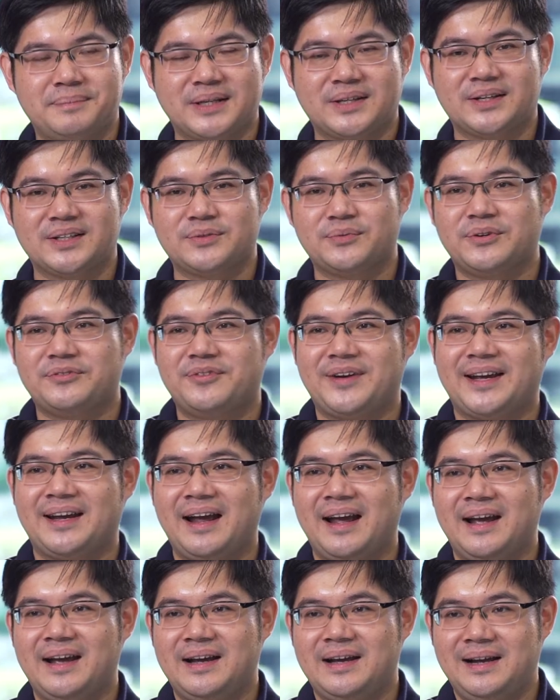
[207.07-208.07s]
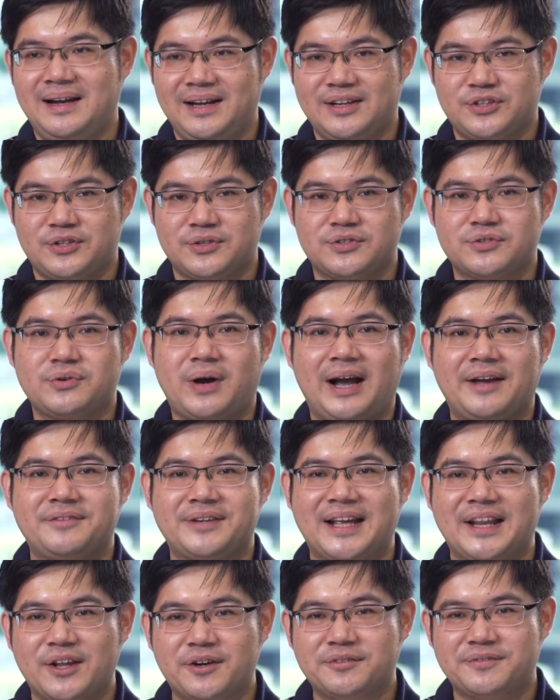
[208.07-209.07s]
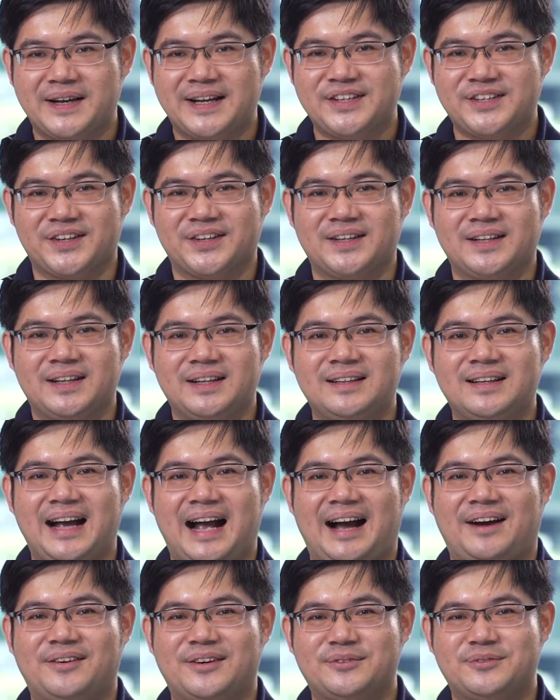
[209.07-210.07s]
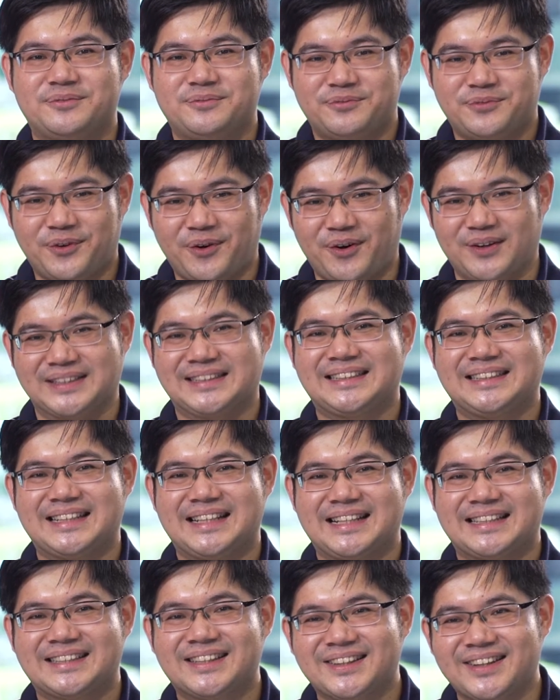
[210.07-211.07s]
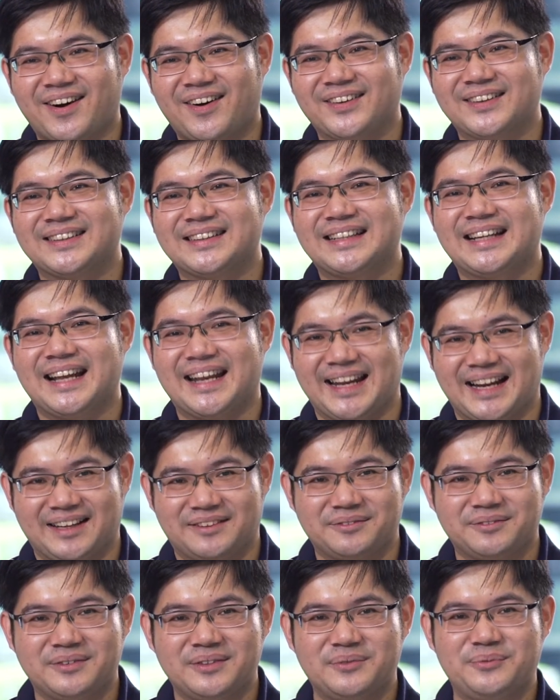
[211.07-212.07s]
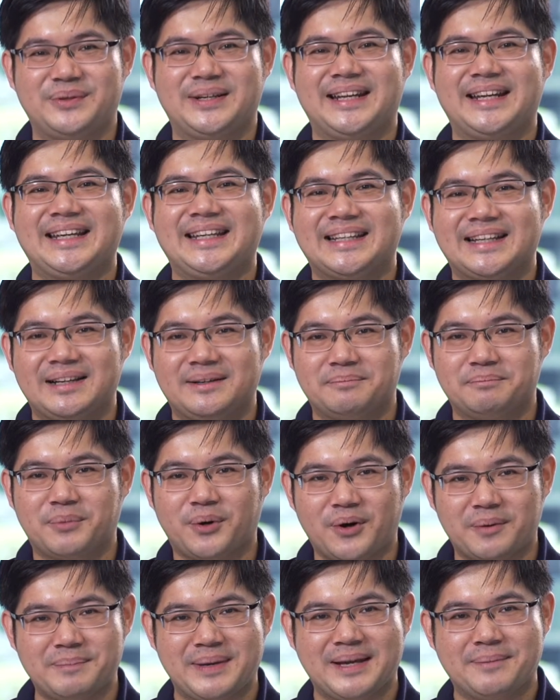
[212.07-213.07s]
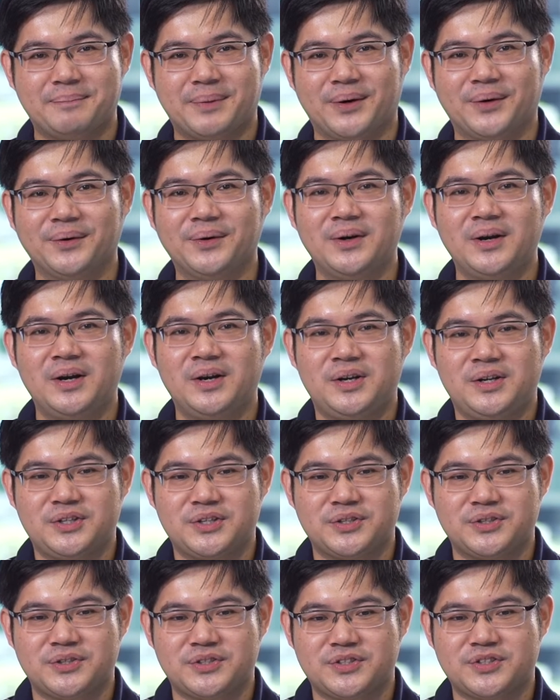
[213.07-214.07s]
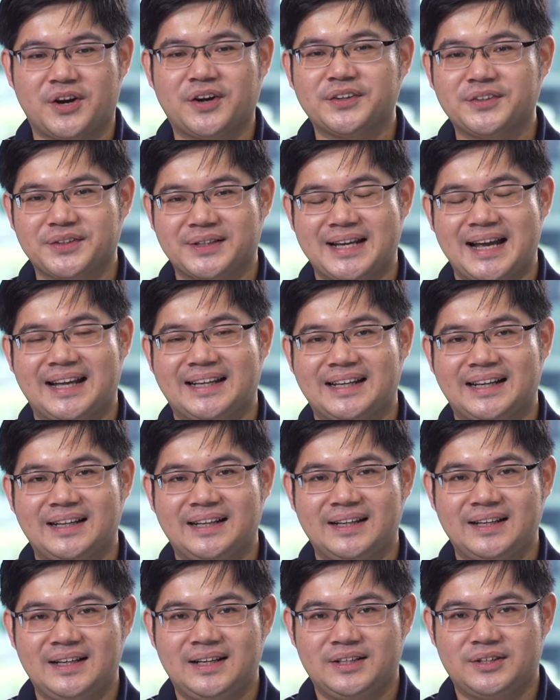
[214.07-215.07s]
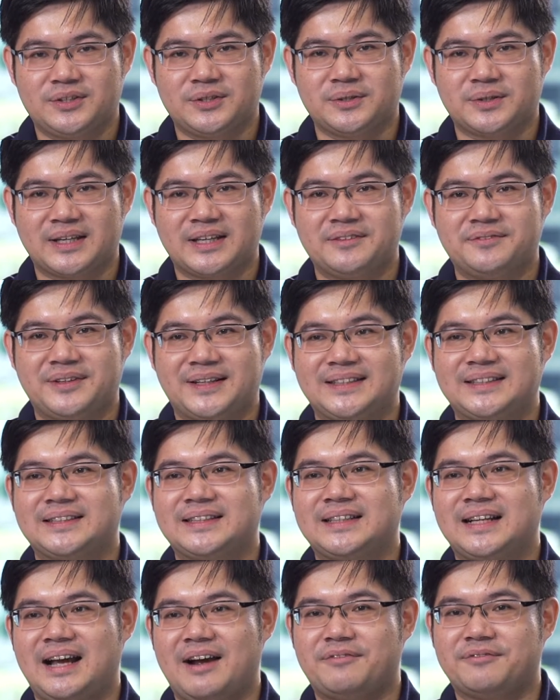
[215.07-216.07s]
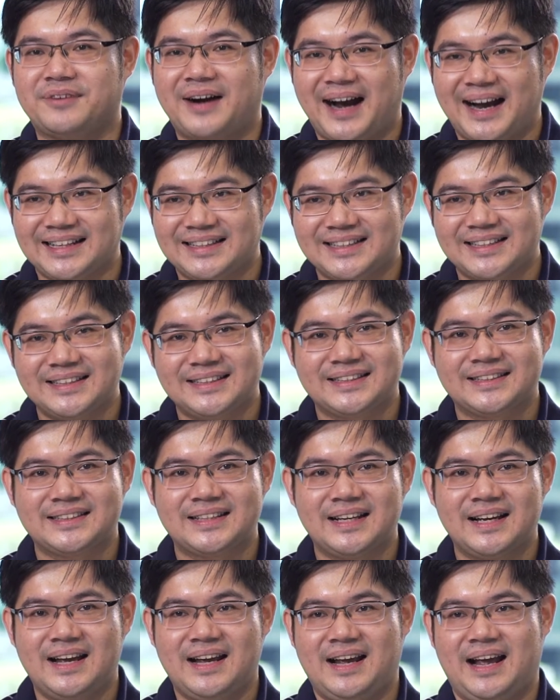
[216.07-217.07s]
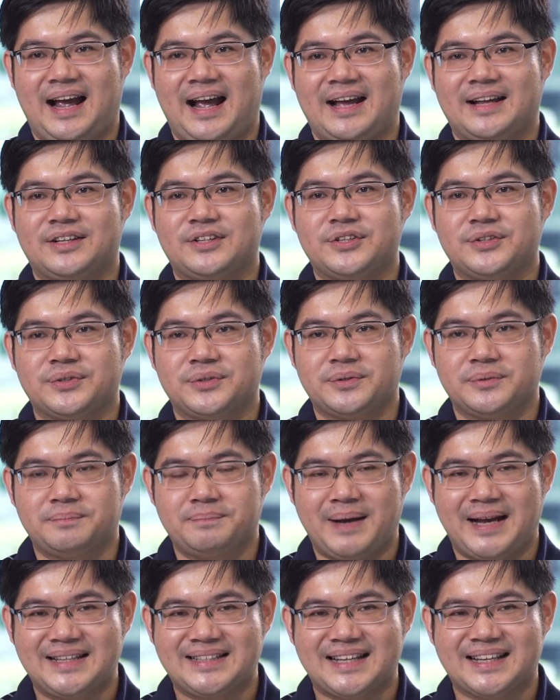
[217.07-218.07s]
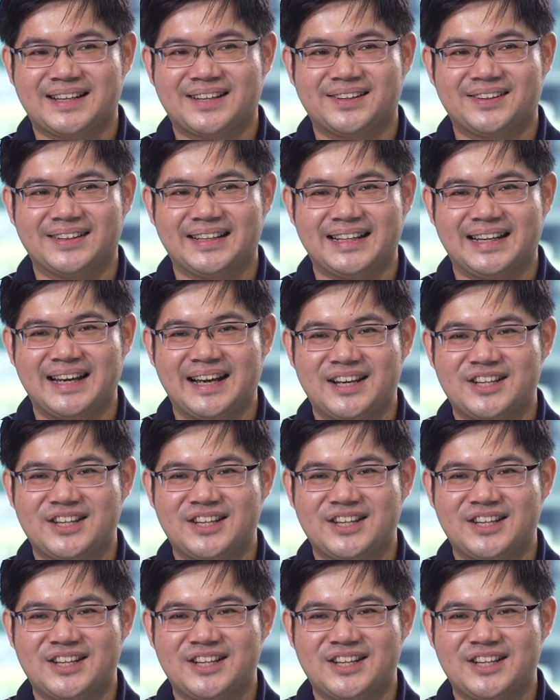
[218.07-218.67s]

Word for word: because we think to drive innovation, our force is not enough. We need more people to join together to give us advices and to basically